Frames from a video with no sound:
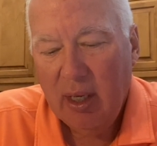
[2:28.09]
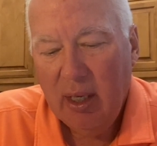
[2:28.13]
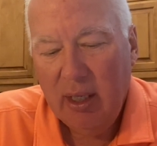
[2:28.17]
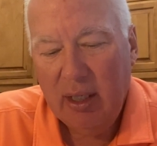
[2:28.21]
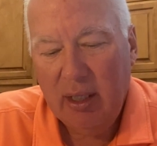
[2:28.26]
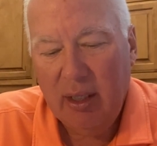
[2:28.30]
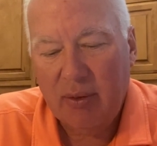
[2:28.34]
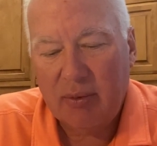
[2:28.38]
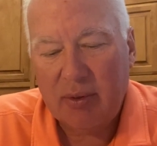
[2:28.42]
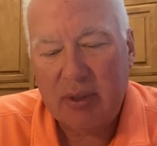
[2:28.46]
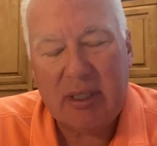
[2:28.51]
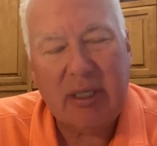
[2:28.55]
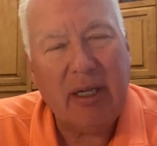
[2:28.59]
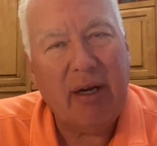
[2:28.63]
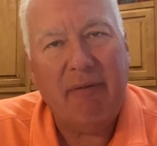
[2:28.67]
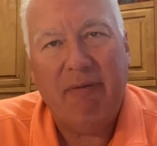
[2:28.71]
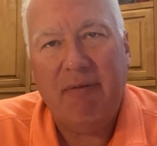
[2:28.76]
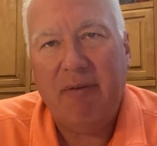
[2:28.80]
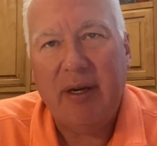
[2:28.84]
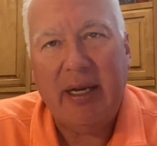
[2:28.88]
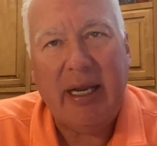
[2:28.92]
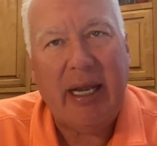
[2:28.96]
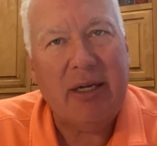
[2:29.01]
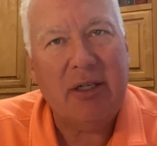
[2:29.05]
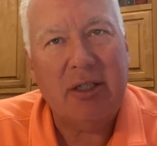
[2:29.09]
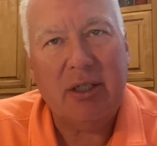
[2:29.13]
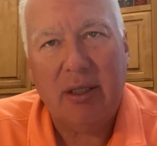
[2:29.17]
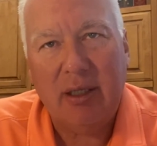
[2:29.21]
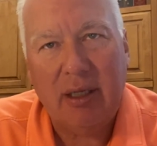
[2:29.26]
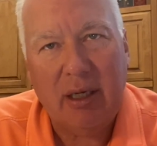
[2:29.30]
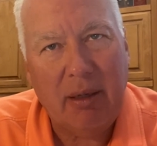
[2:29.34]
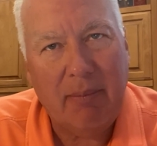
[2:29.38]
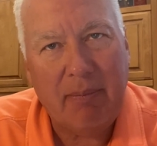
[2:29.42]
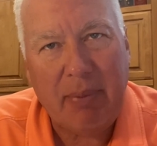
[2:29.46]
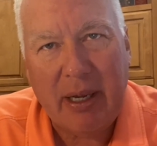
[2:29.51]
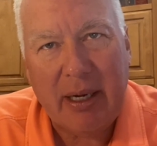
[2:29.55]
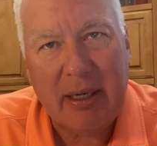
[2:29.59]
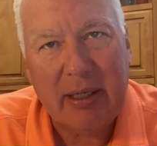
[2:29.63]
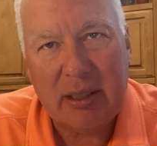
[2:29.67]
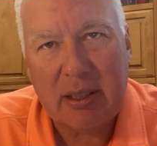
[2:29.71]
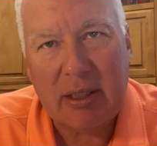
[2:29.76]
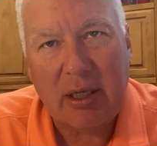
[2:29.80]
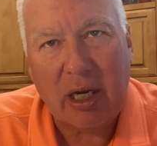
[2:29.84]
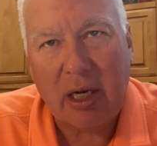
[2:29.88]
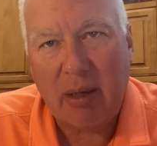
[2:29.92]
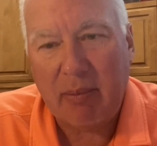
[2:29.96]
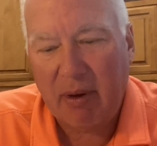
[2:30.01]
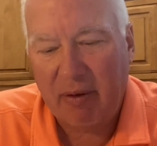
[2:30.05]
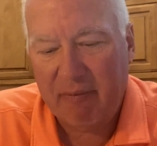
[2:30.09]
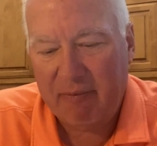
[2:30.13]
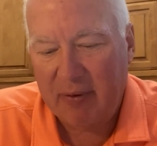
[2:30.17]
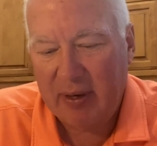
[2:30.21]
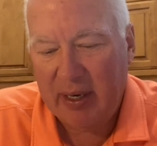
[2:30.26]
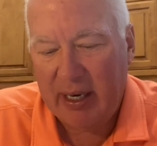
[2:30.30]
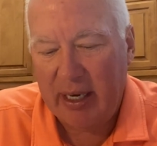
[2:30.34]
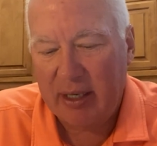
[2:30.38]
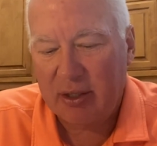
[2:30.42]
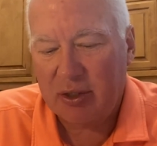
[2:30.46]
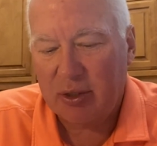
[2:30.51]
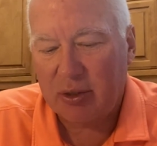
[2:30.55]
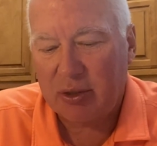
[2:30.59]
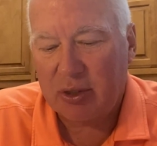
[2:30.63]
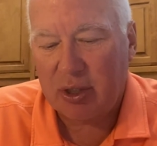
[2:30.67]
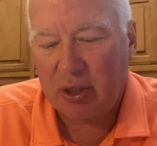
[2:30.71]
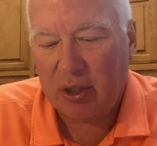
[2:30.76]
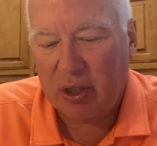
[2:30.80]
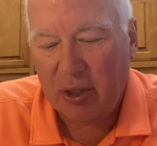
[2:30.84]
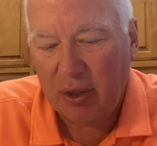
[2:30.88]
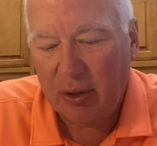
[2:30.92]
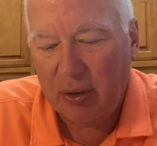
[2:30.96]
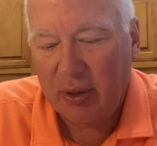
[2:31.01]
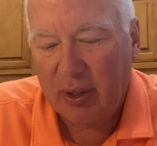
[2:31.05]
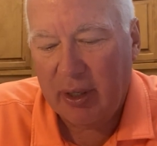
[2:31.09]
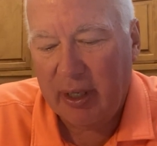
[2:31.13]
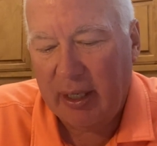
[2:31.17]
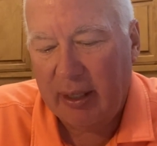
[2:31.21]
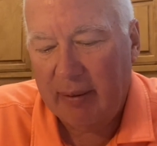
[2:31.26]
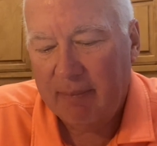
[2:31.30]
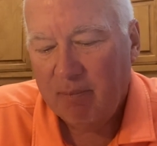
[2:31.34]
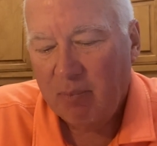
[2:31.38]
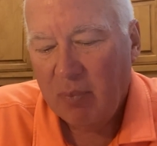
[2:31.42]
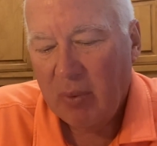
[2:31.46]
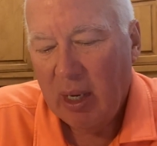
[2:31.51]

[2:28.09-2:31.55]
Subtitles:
Instead of financial independence, talk about financial security.